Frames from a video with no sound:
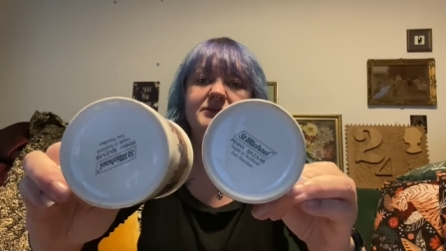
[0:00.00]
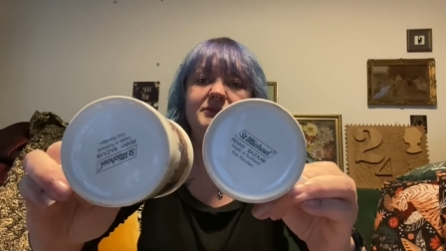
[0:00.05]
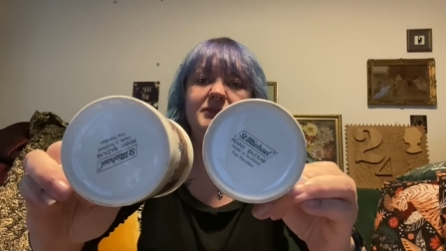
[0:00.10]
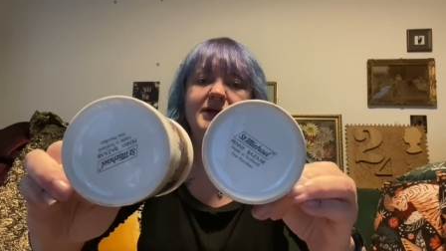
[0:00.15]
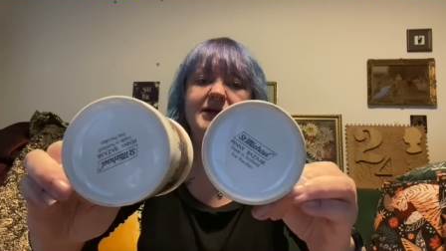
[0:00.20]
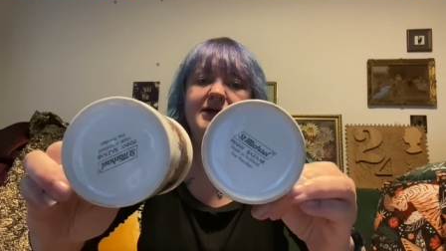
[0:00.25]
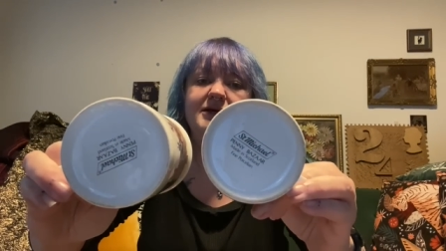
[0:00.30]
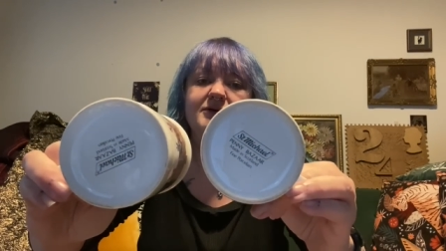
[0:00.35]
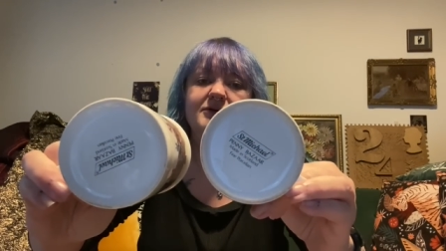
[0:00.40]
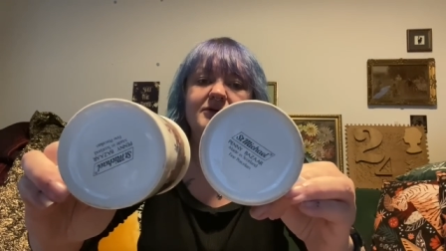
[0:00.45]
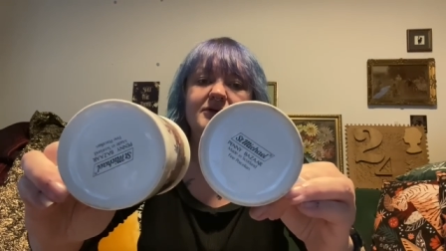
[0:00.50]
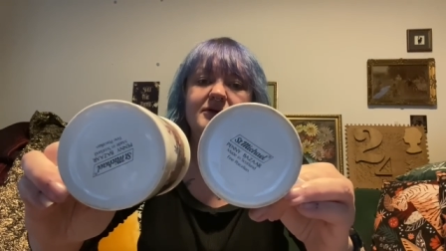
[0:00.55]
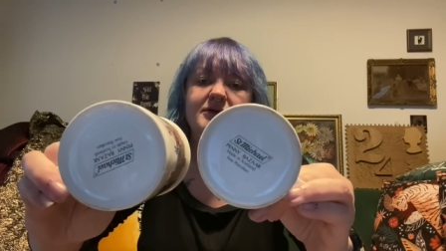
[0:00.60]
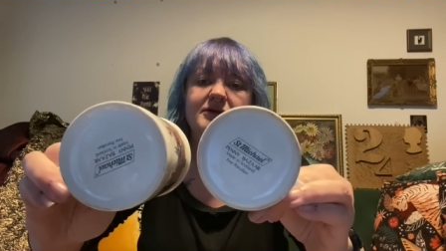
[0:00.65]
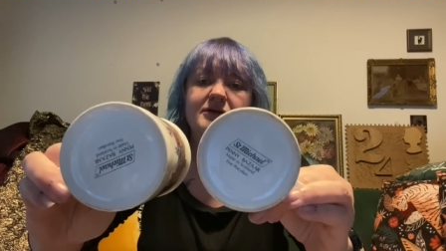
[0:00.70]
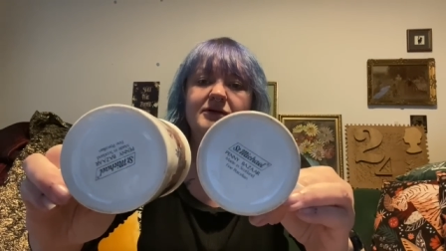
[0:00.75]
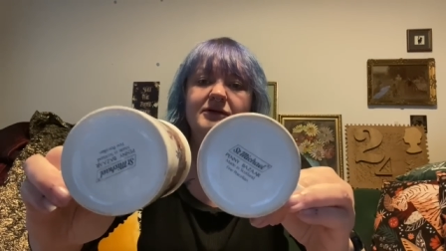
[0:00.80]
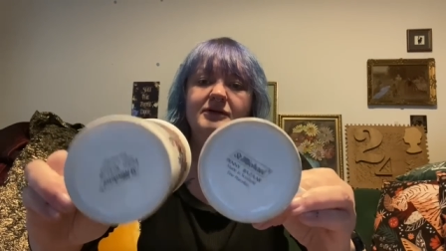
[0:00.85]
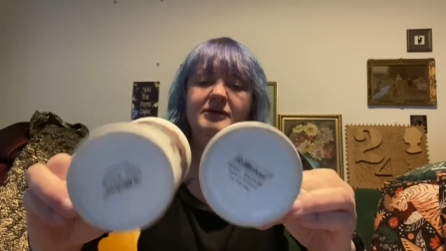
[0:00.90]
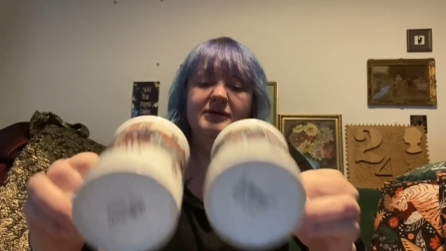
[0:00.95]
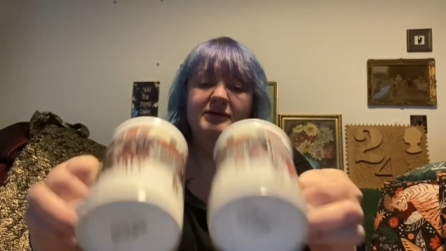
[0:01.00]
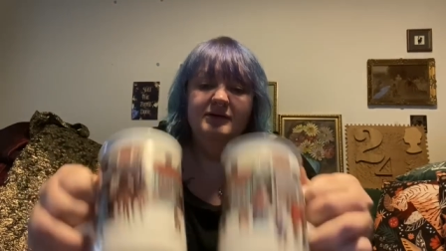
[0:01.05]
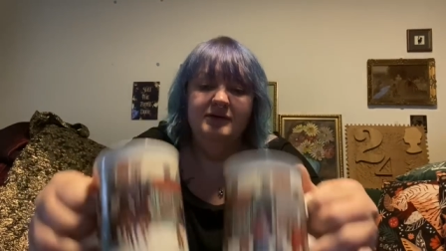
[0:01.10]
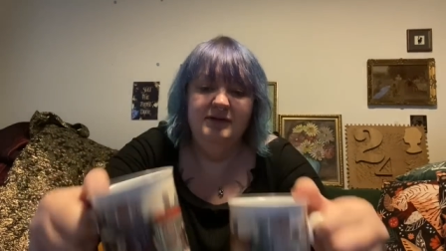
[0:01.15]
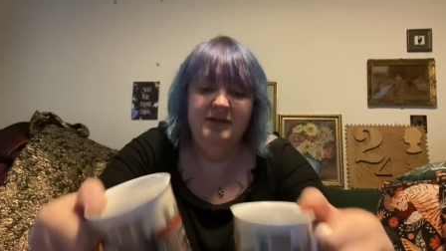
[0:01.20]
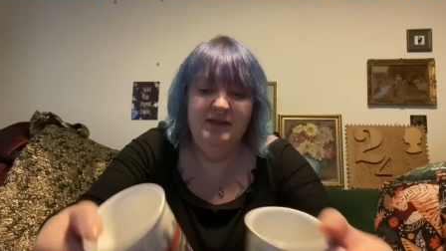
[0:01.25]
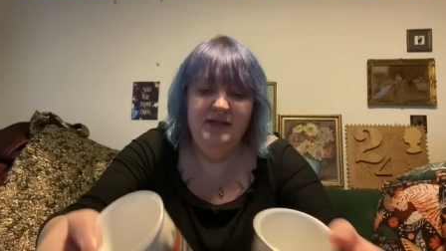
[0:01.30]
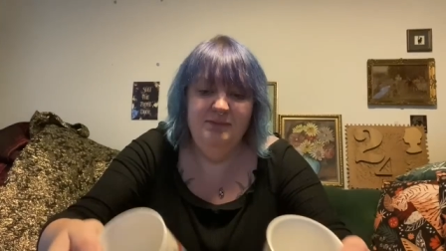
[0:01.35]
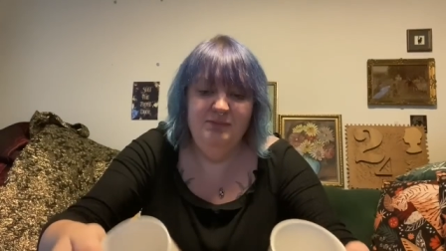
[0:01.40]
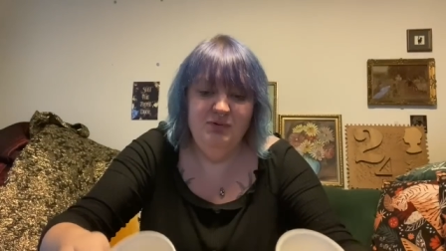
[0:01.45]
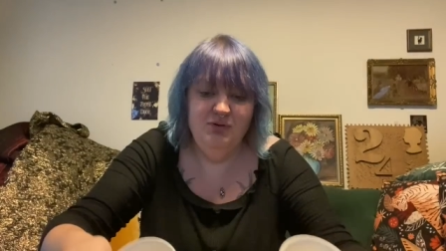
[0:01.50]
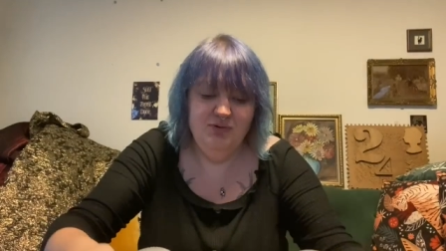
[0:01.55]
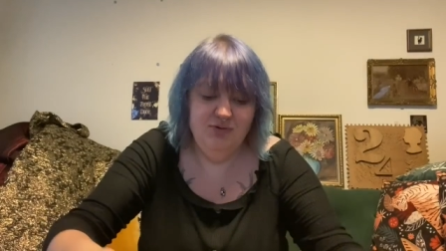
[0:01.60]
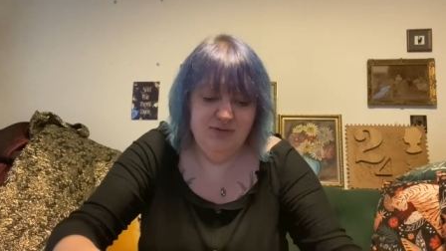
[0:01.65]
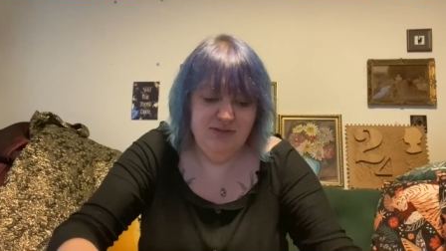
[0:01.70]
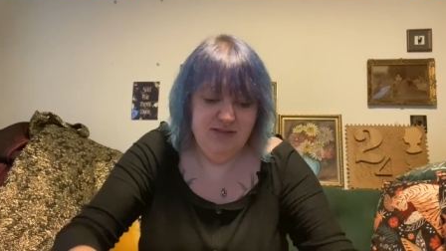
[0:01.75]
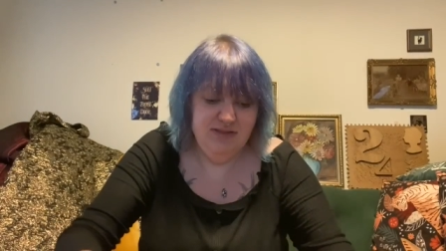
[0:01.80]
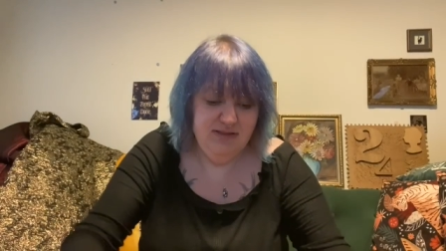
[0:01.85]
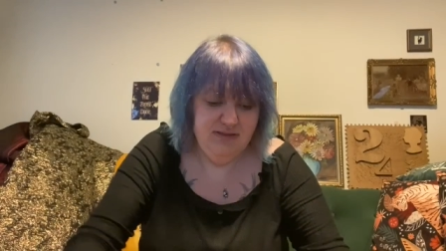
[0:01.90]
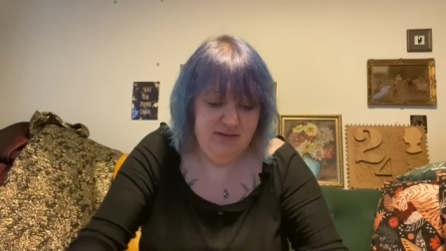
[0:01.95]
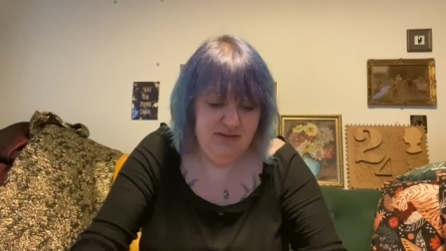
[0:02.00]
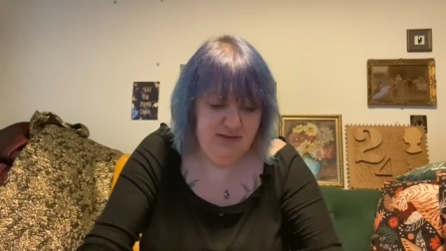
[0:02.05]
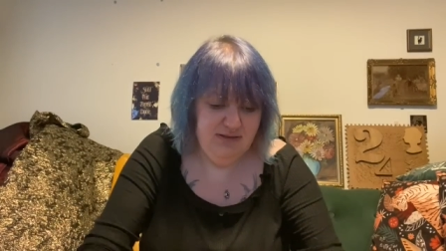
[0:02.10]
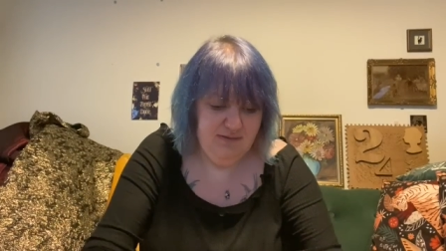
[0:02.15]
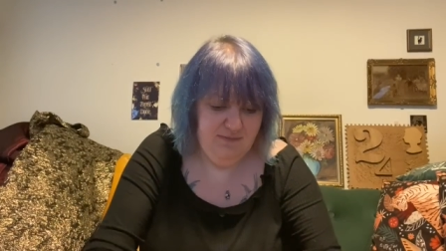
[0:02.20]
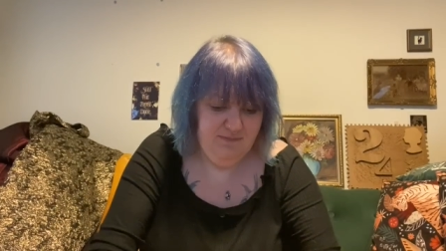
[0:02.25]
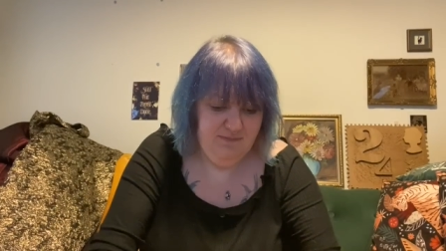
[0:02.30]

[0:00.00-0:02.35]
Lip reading: Michael, and they're porcelain.